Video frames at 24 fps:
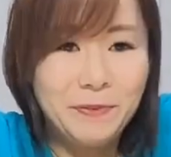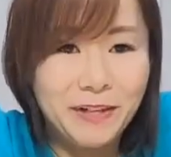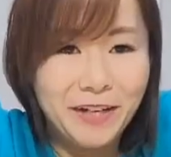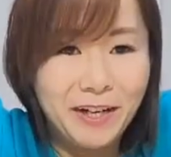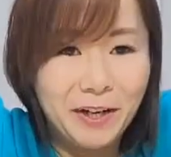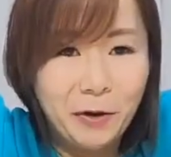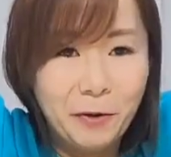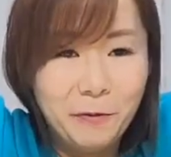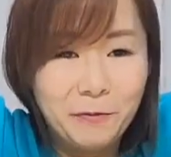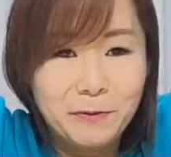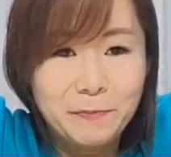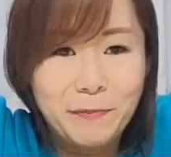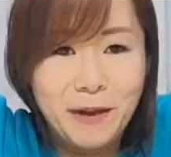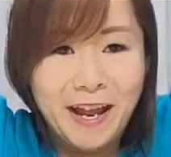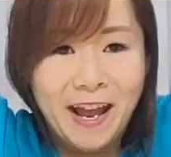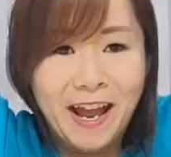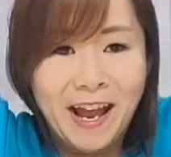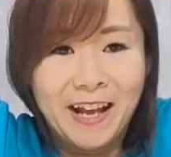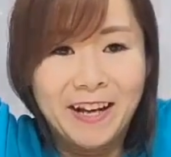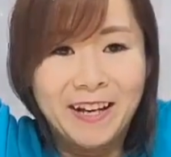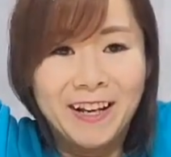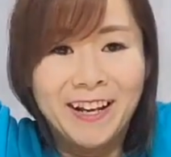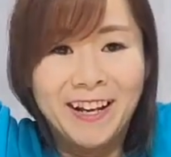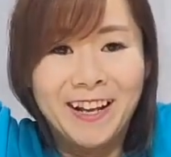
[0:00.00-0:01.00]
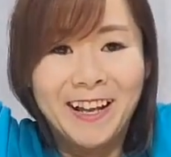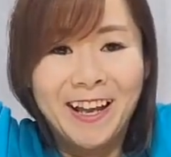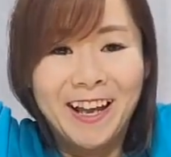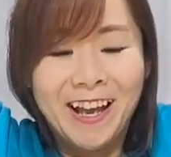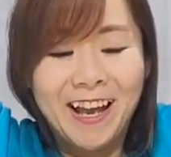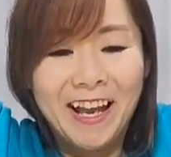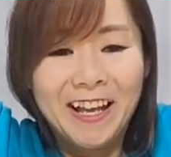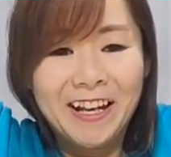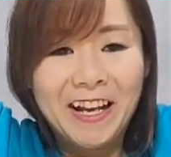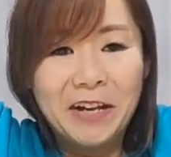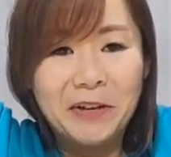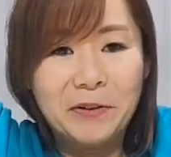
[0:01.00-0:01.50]
I can still put it over my
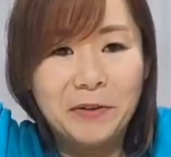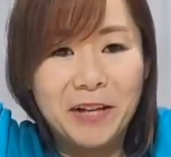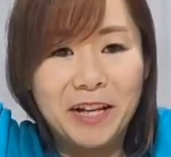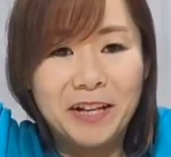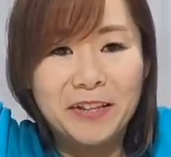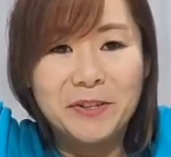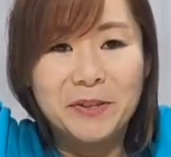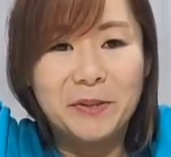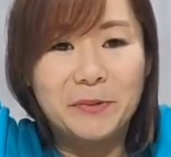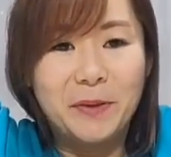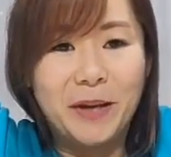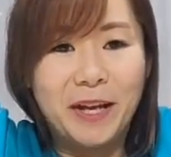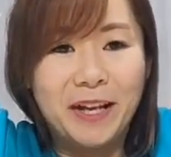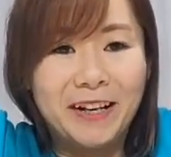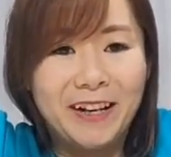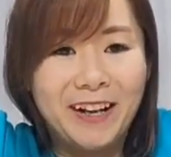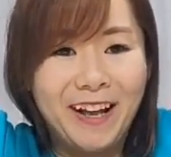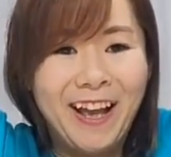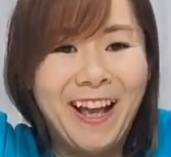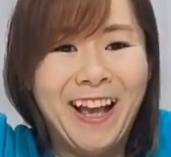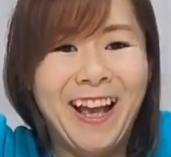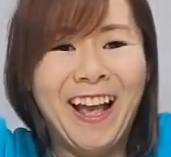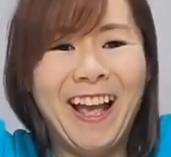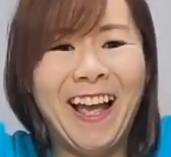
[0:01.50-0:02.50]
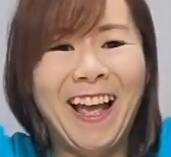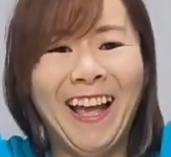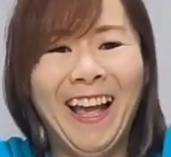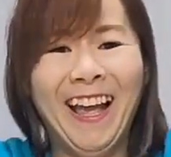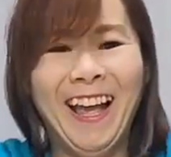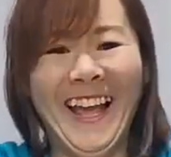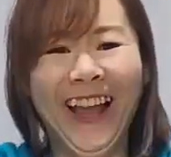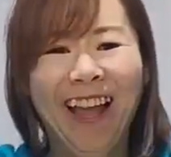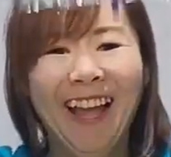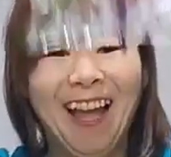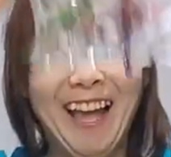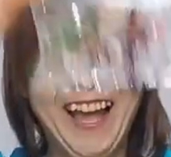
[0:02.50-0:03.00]
head and I don't get too
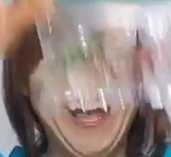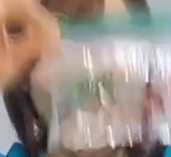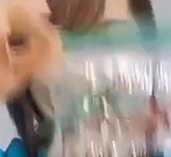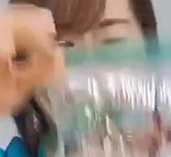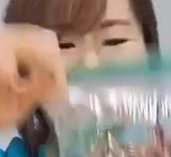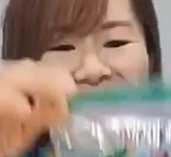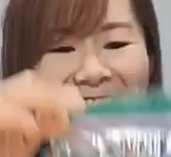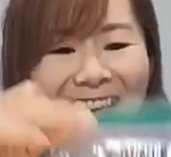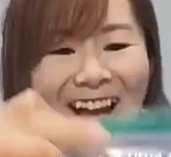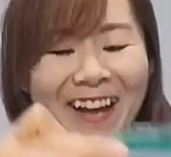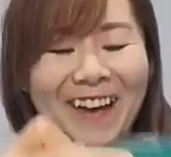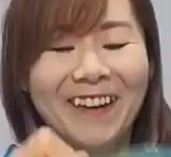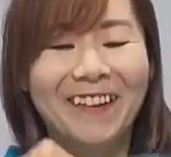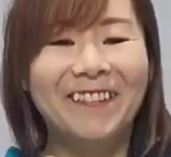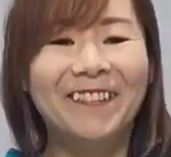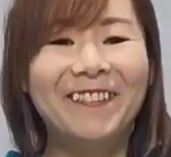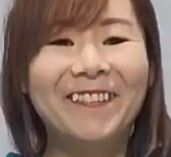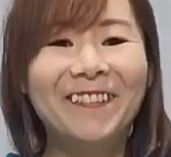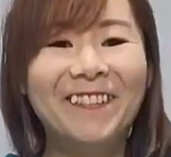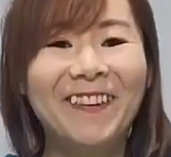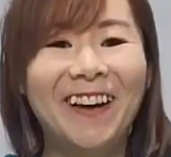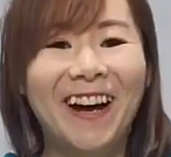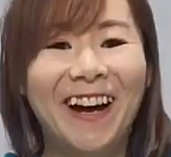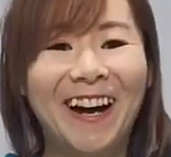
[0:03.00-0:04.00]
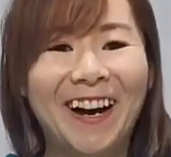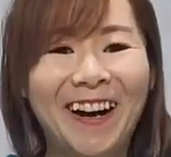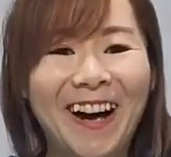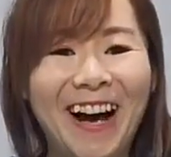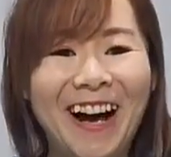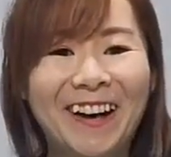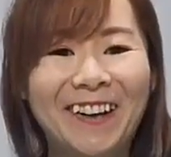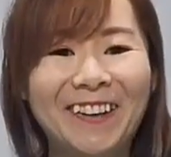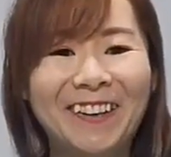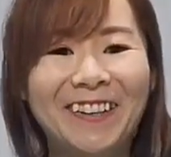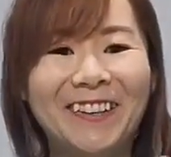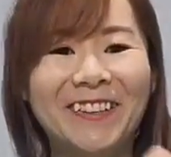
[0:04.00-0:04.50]
wet.
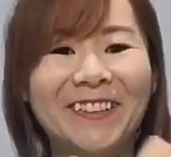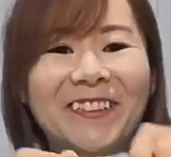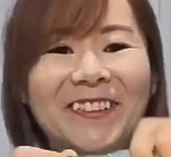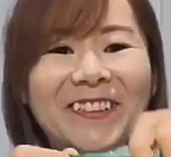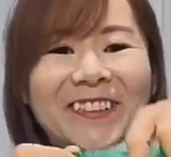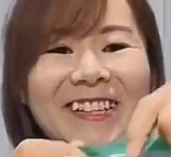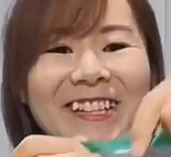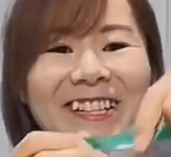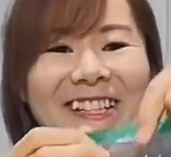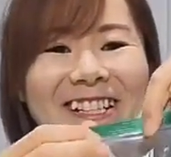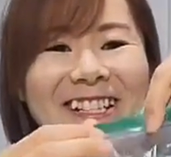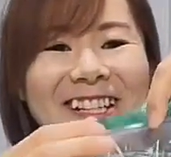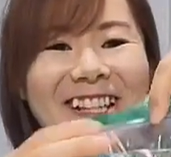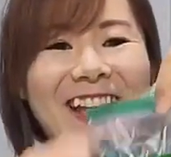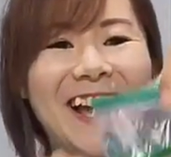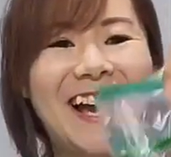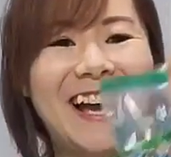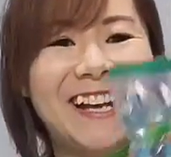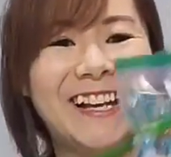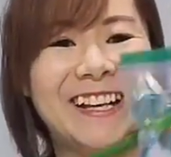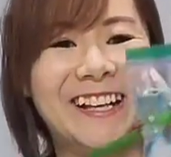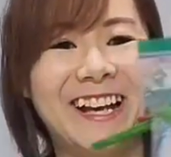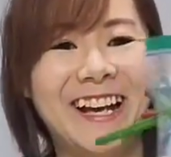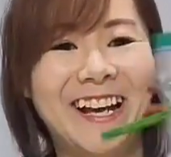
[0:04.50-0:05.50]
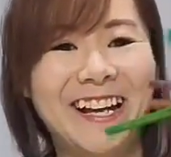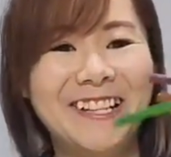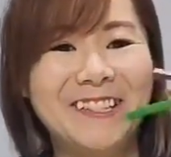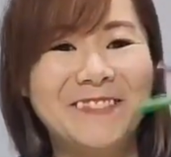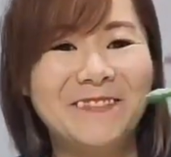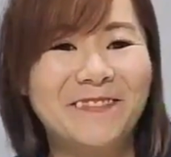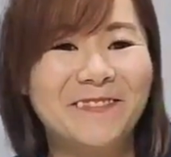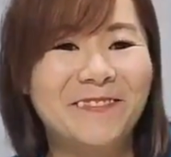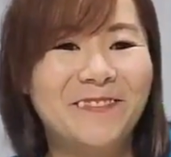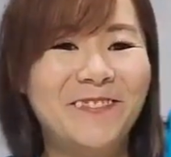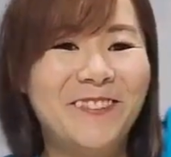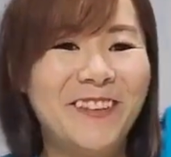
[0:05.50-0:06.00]
Wow, how cool is
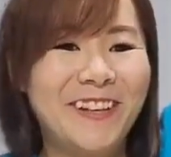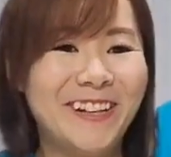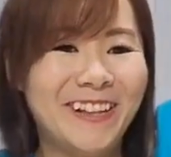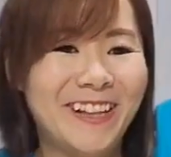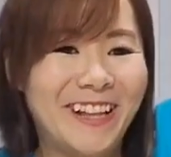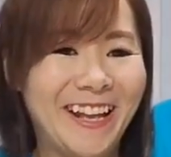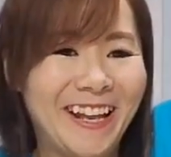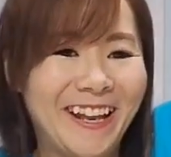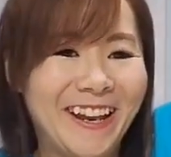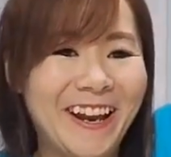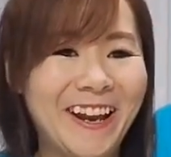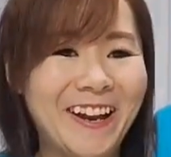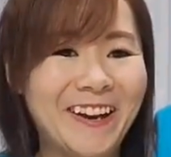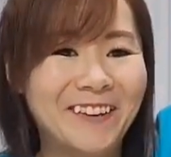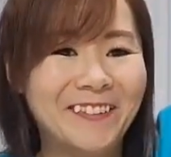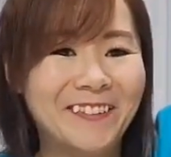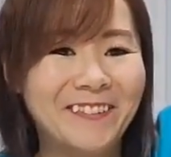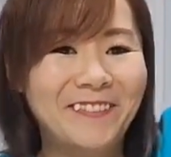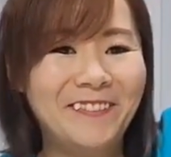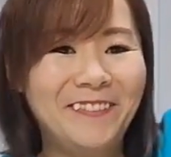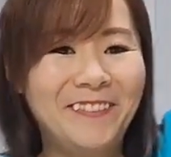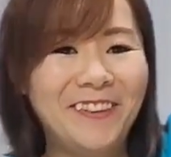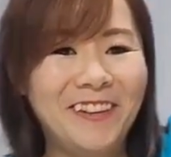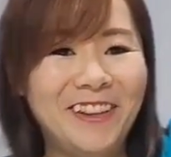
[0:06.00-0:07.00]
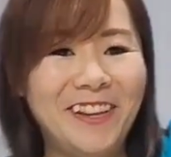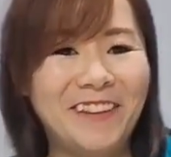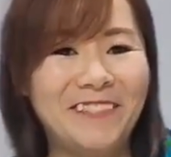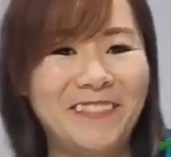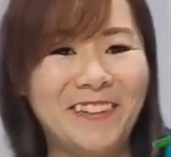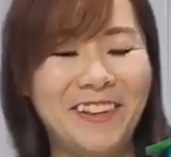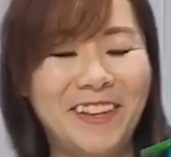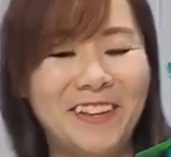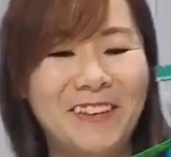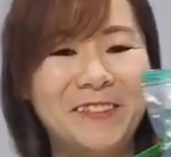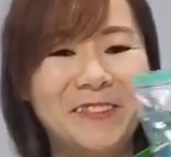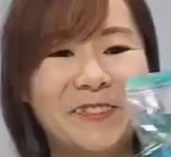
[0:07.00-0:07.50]
that, guys? Really,
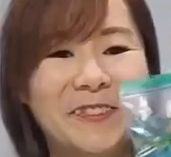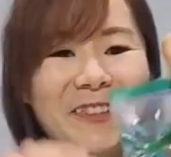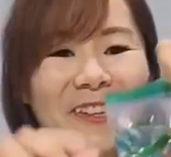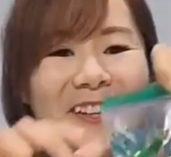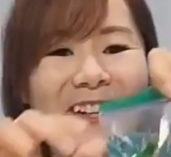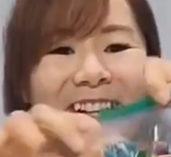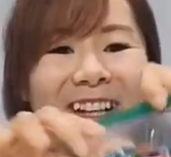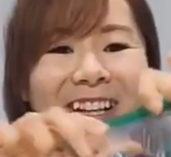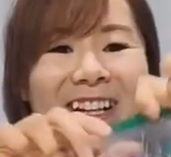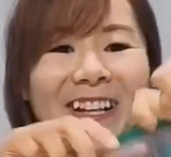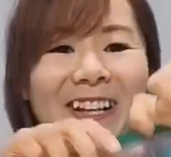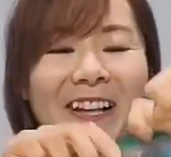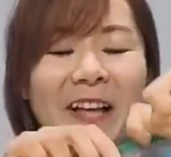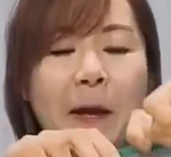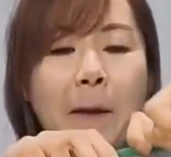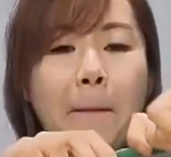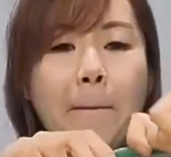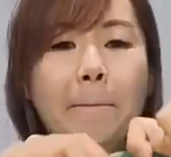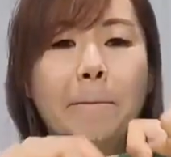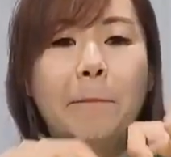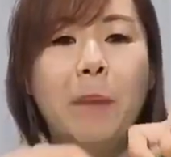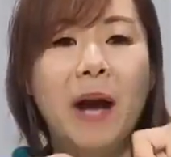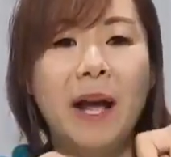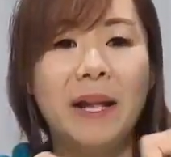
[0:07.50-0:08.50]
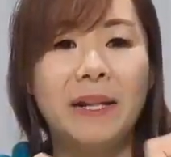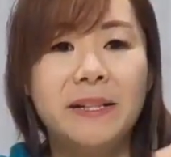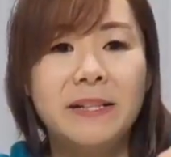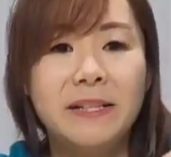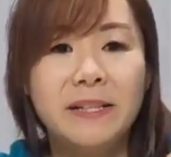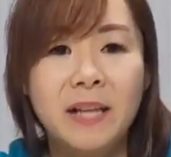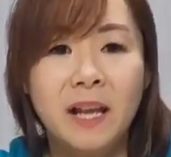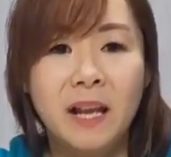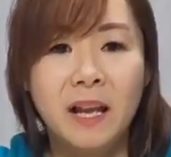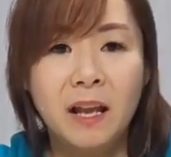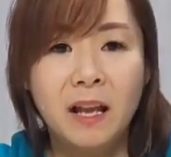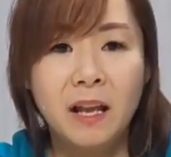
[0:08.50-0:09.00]
really, really cool.
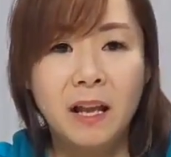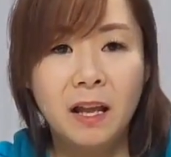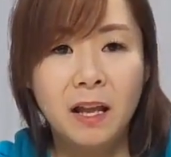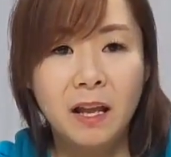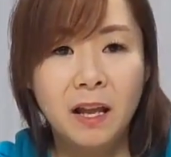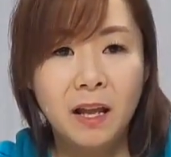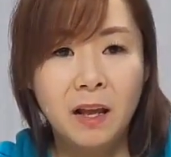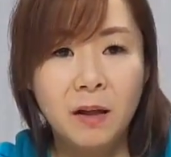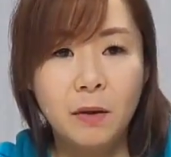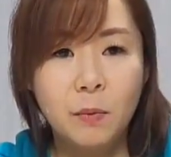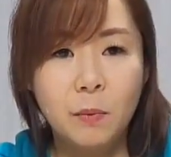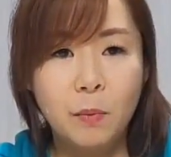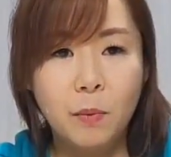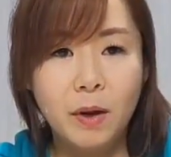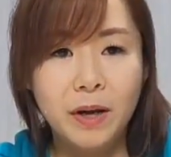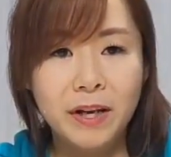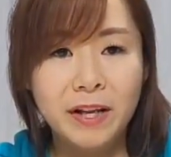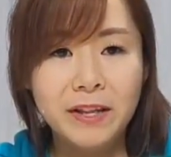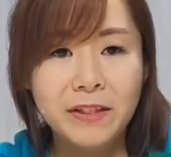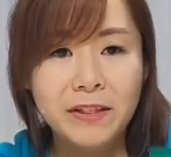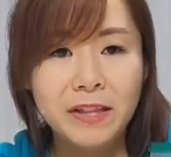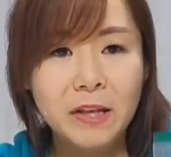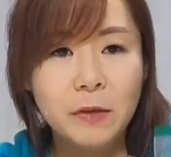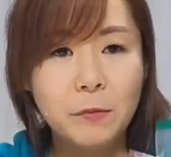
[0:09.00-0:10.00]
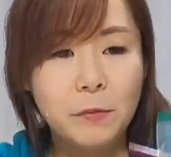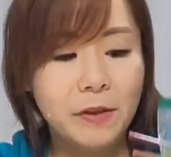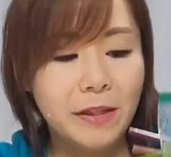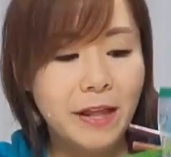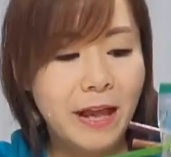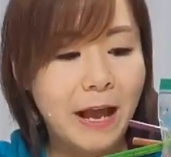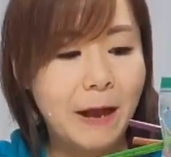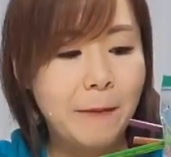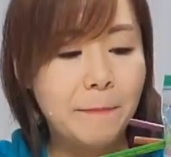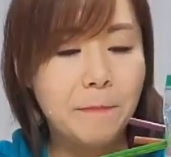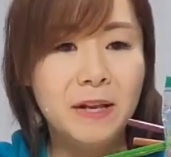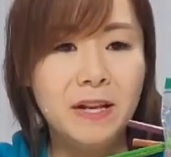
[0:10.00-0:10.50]
But
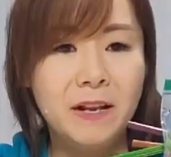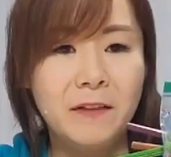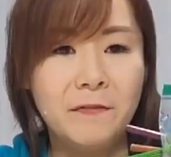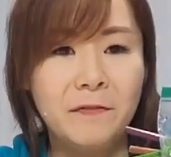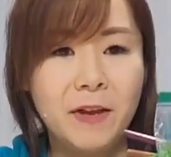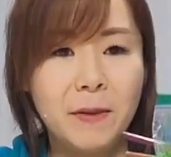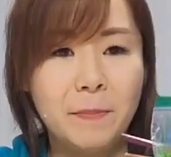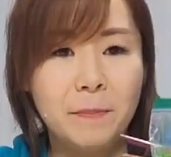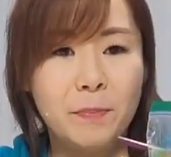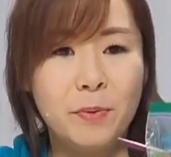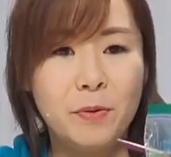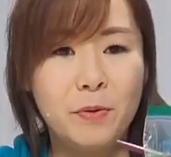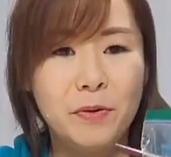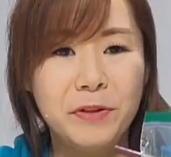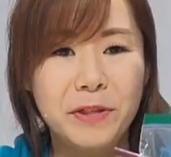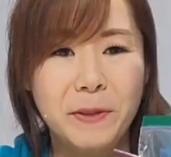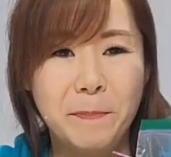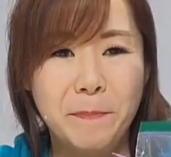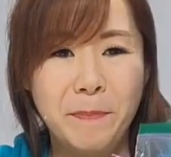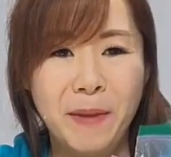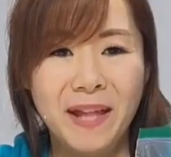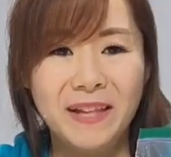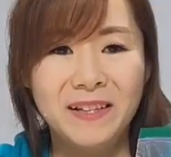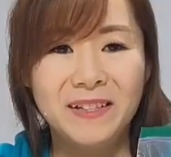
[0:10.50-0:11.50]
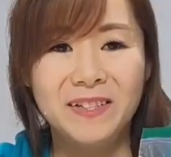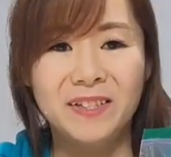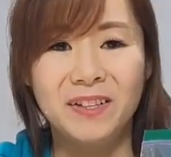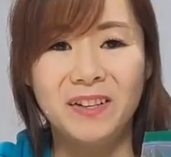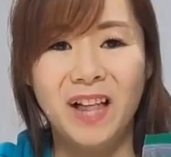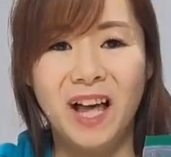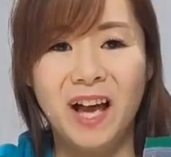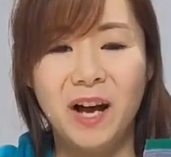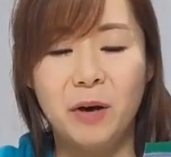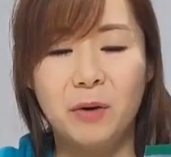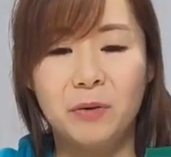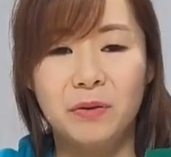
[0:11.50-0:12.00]
what do you think will happen if I
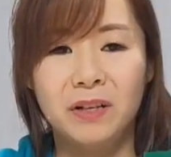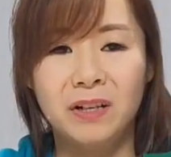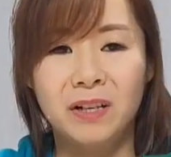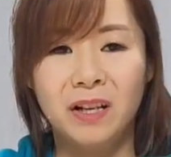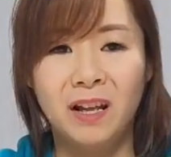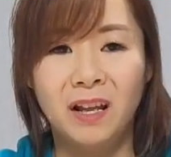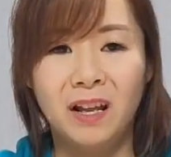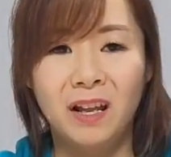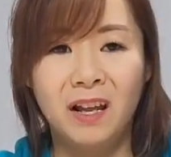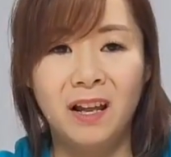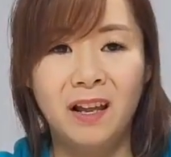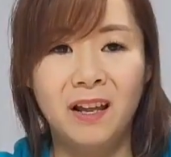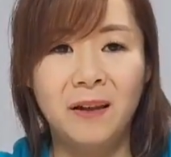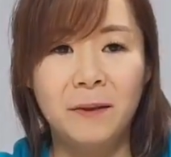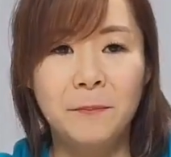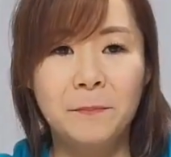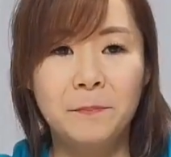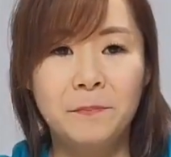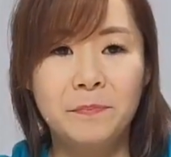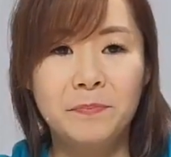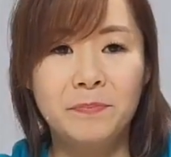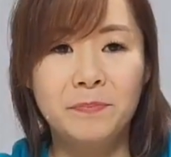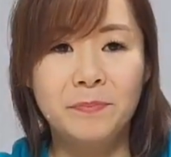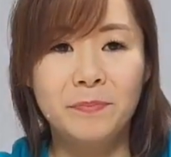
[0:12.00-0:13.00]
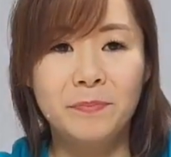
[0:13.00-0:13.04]
pull the pencil out?